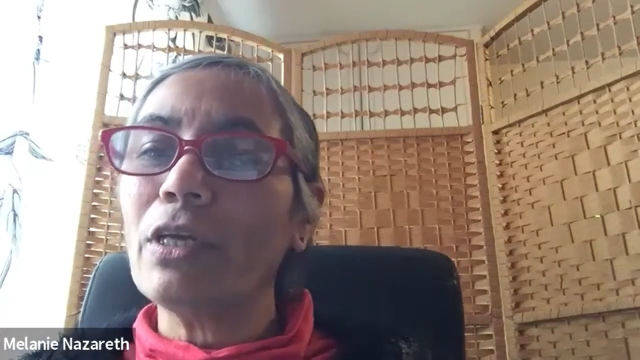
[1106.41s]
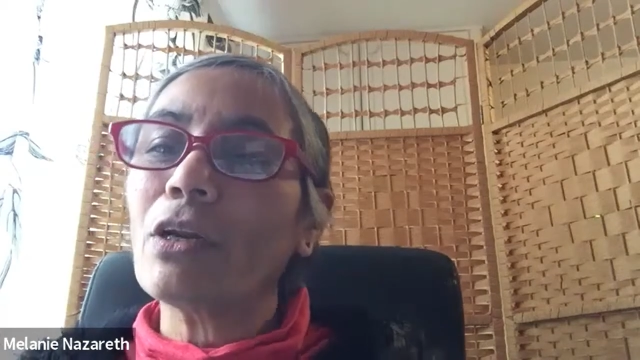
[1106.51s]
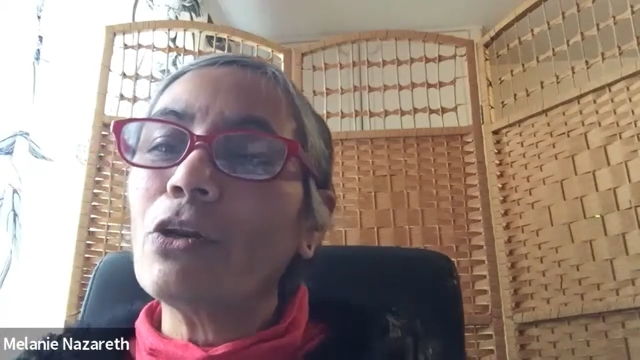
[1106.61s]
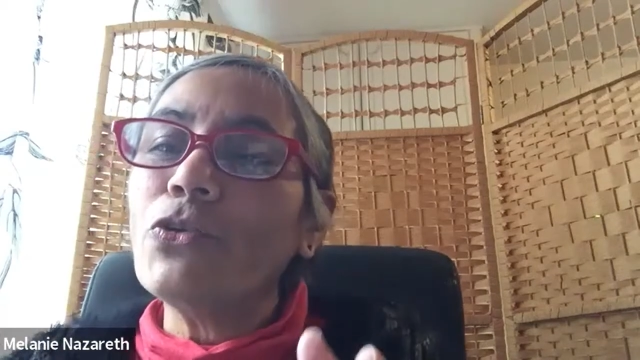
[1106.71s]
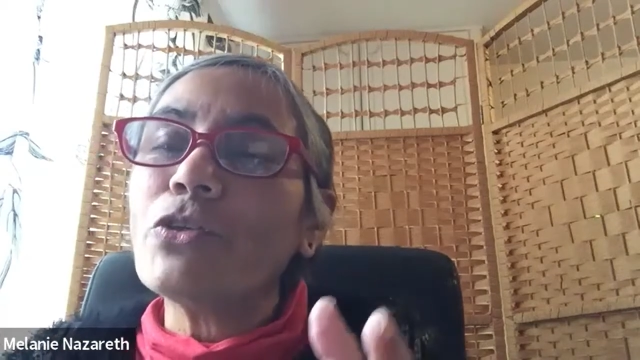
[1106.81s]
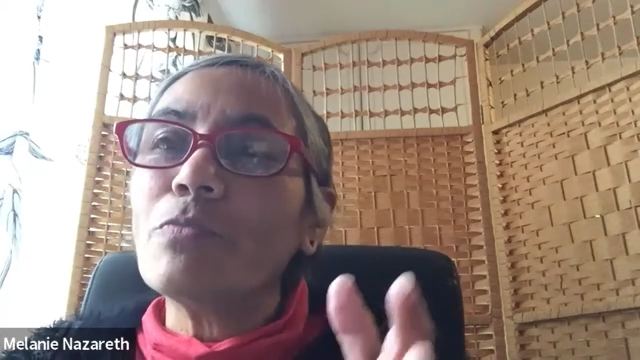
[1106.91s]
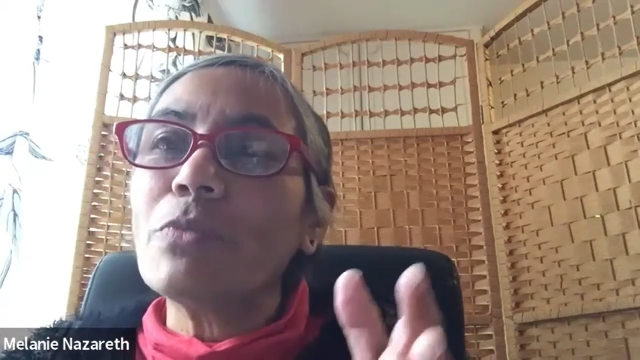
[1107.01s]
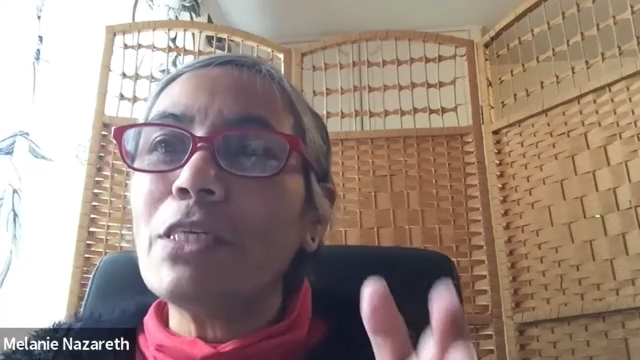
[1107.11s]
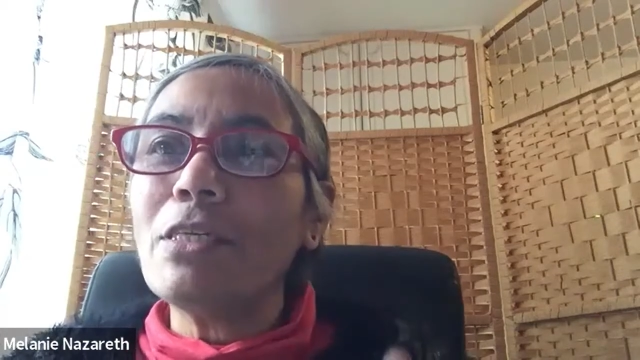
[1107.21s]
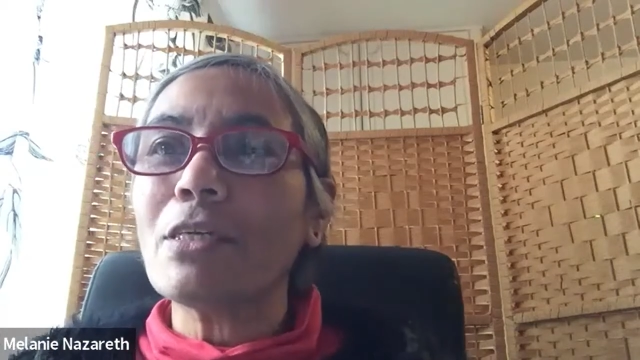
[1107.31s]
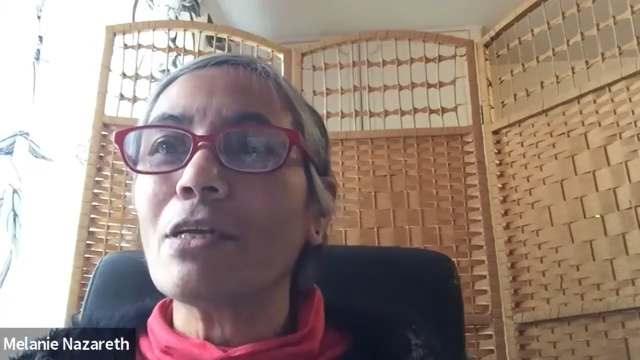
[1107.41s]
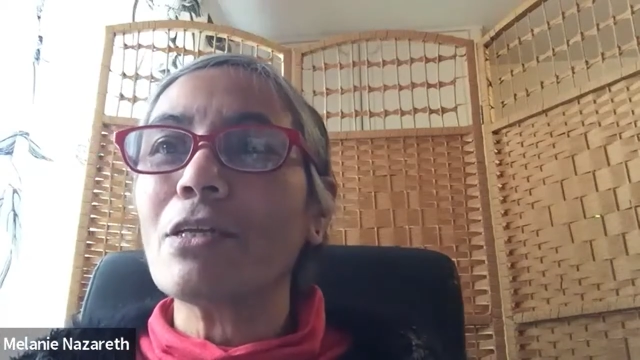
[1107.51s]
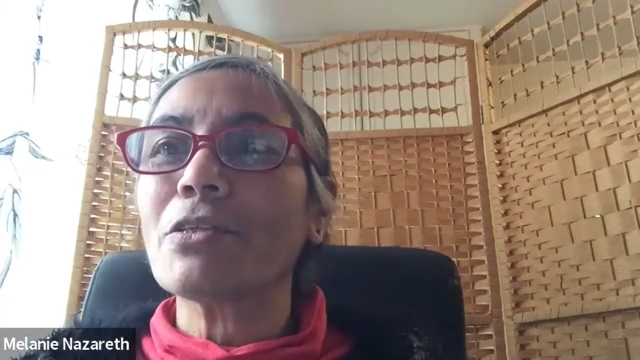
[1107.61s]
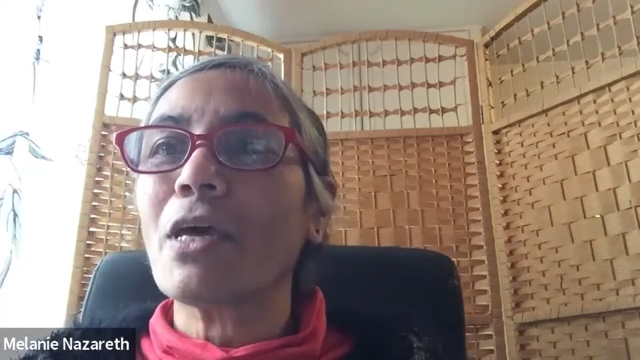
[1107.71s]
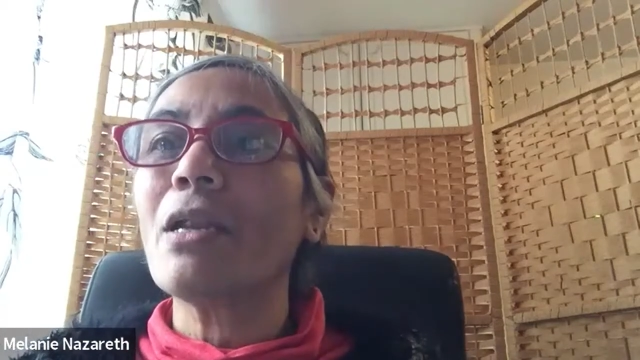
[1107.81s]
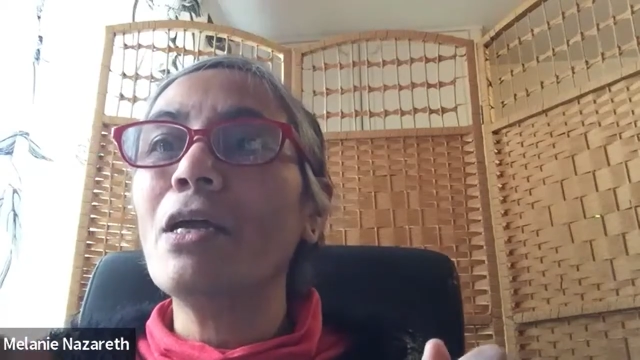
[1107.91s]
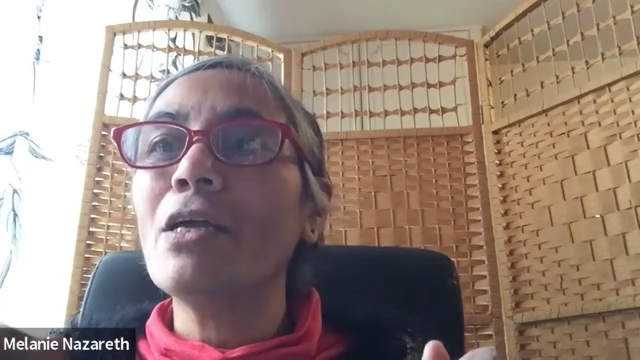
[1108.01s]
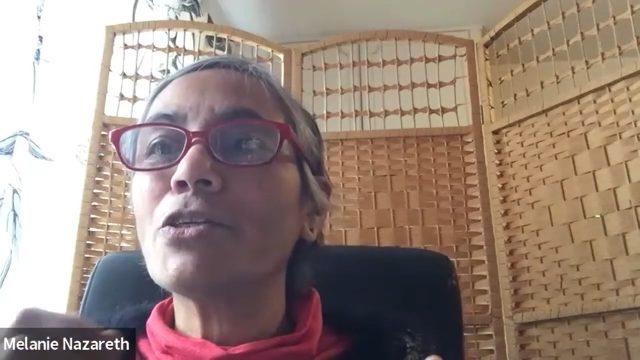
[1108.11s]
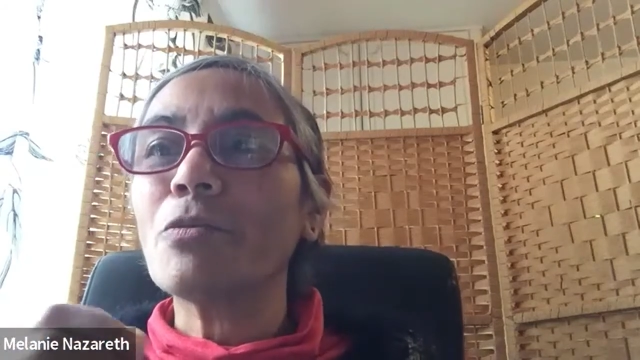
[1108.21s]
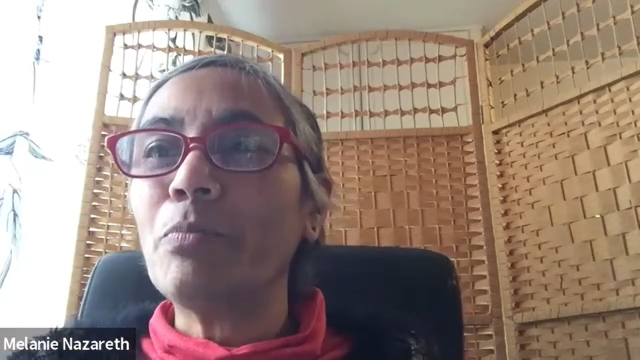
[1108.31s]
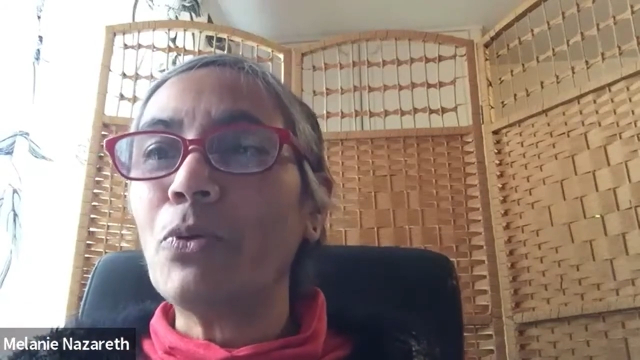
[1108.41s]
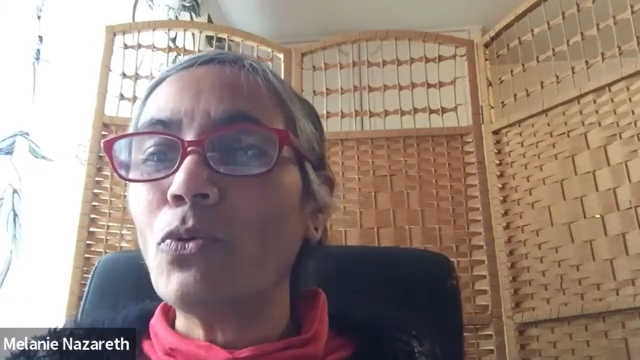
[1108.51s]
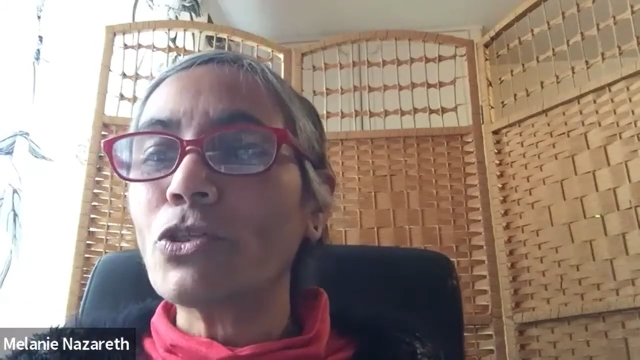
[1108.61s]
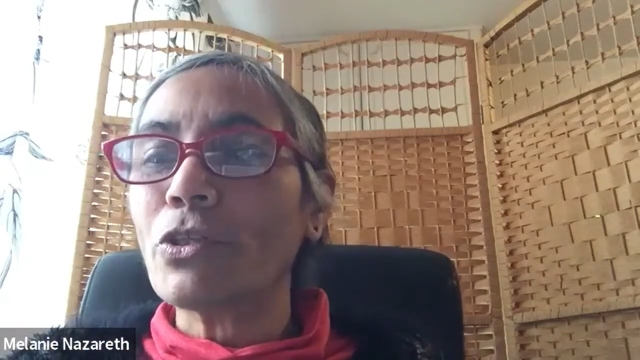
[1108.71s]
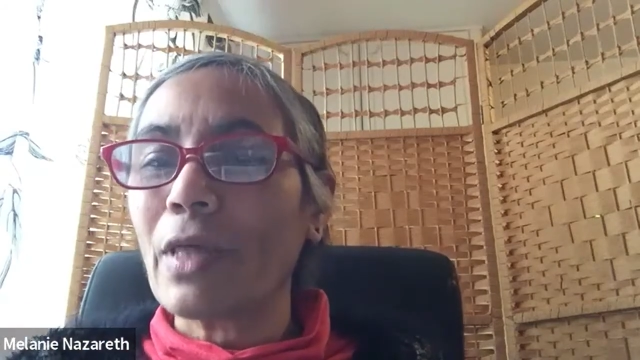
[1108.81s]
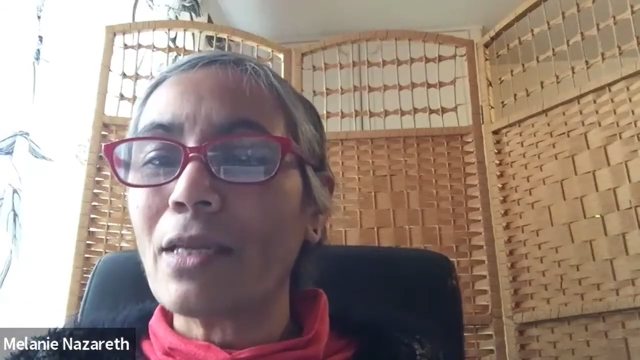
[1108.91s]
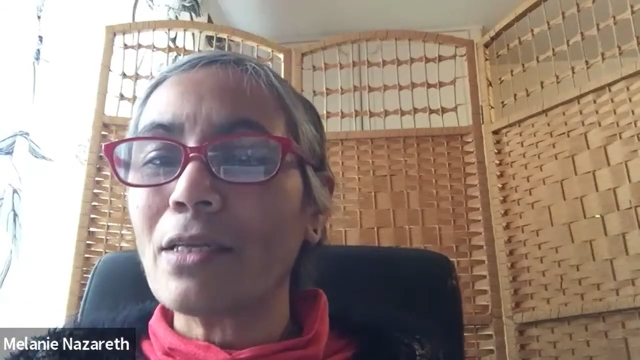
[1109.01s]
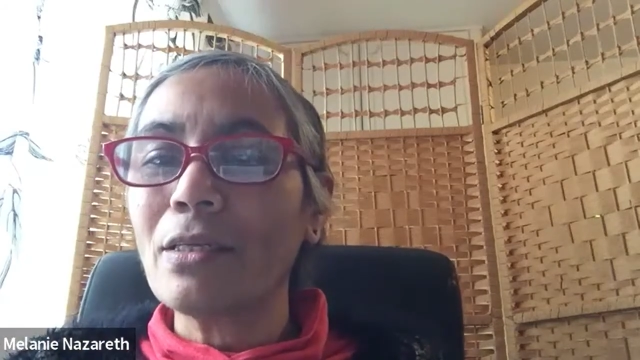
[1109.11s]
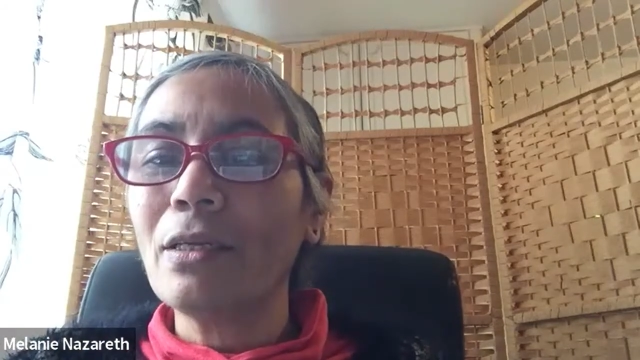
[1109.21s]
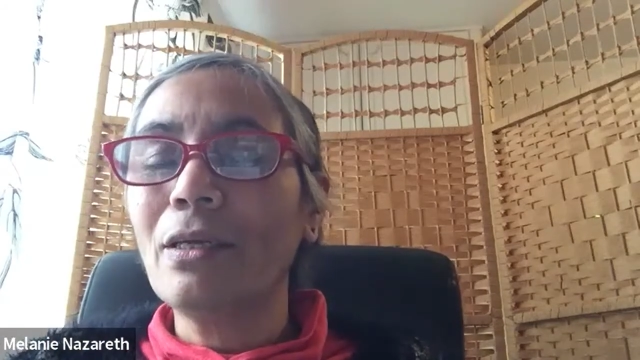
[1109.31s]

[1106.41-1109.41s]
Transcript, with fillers: include some details that support to that,